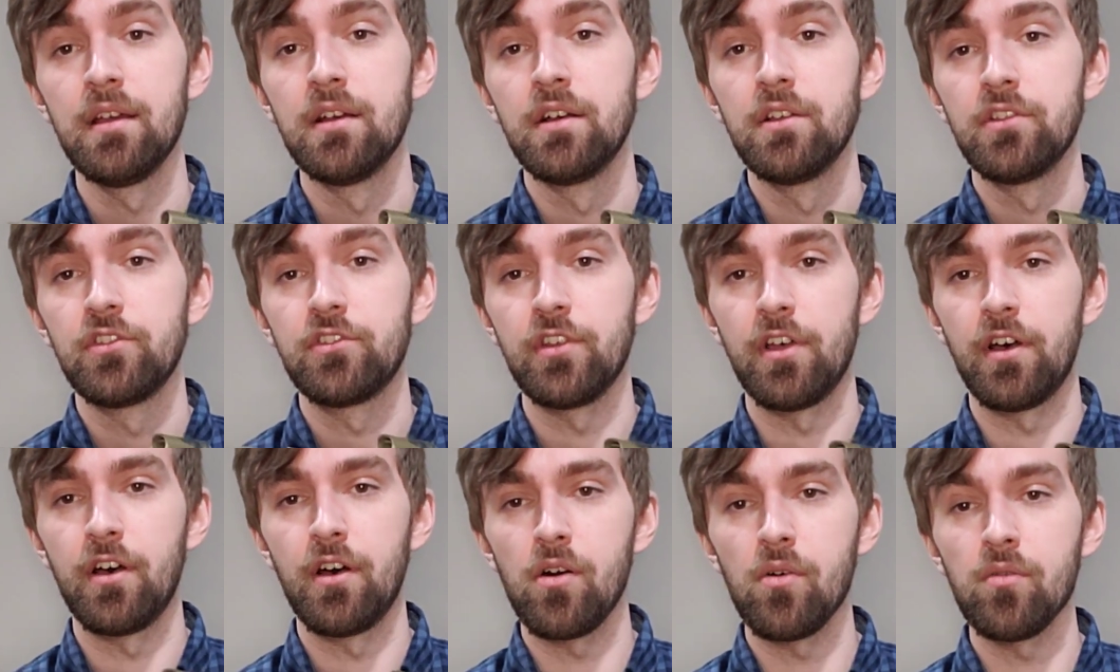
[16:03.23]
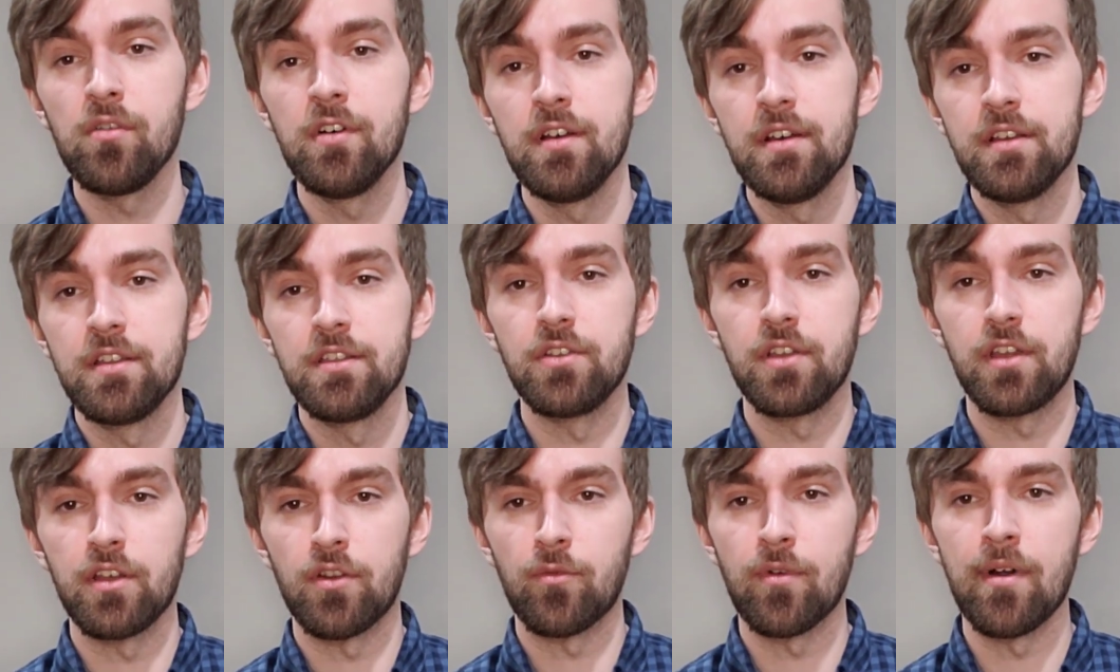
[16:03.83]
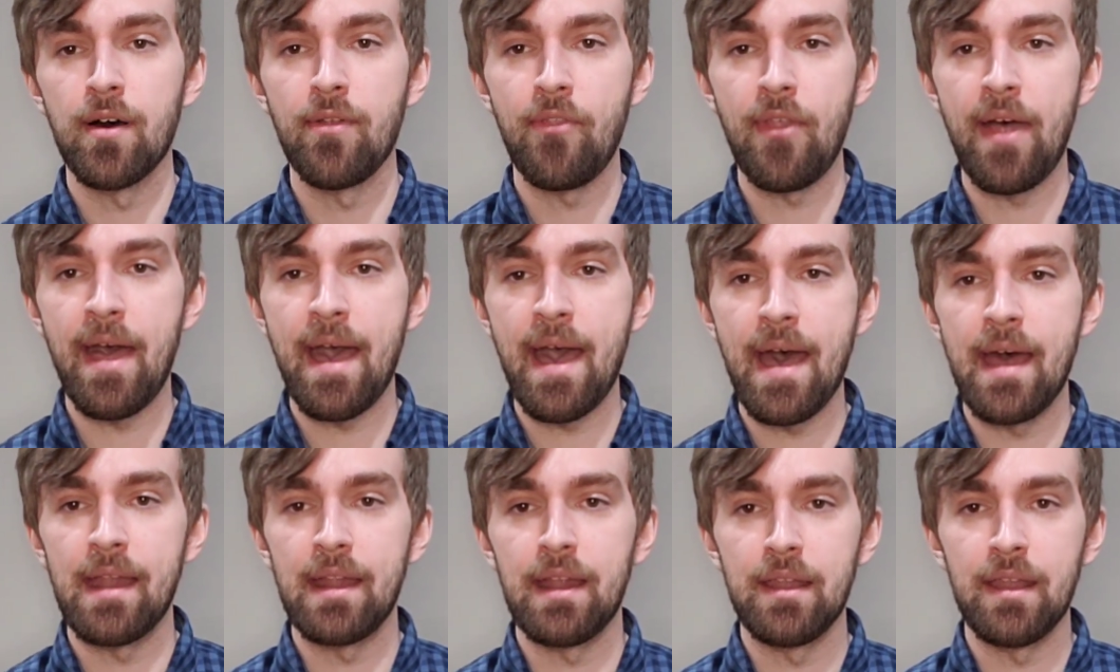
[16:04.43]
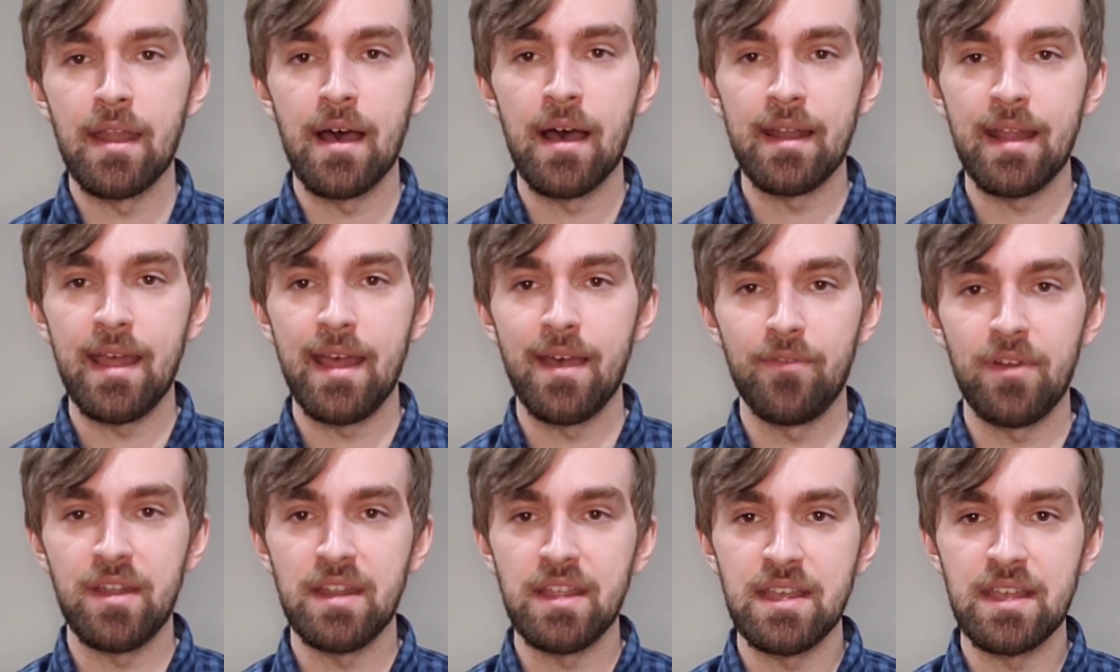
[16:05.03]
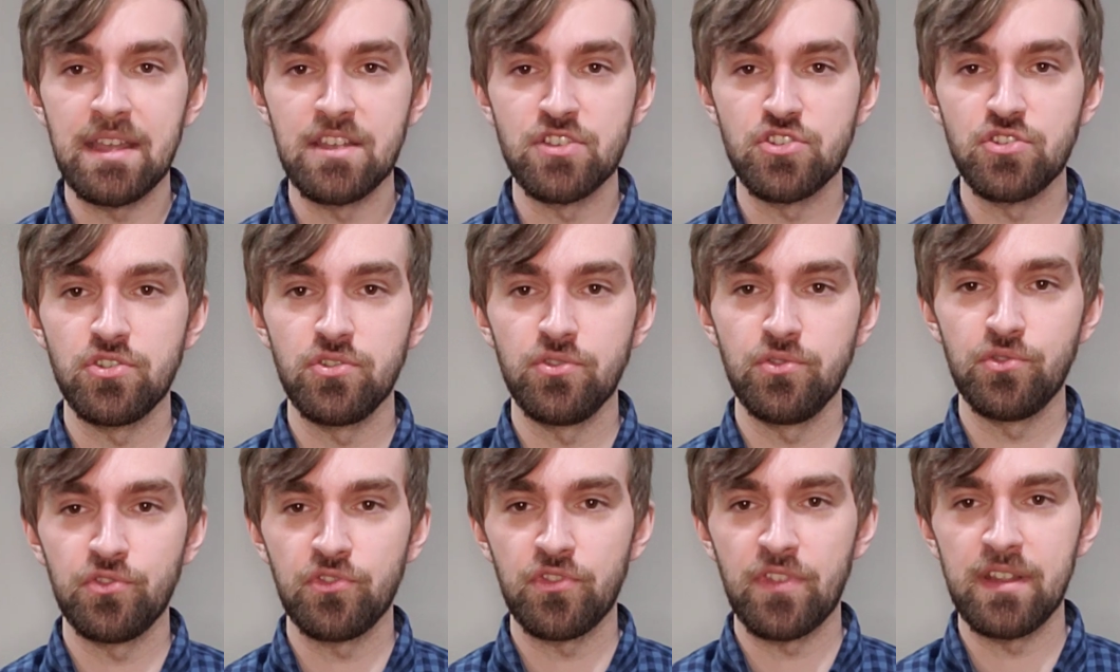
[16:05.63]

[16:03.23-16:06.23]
So you can run that and not have any issues.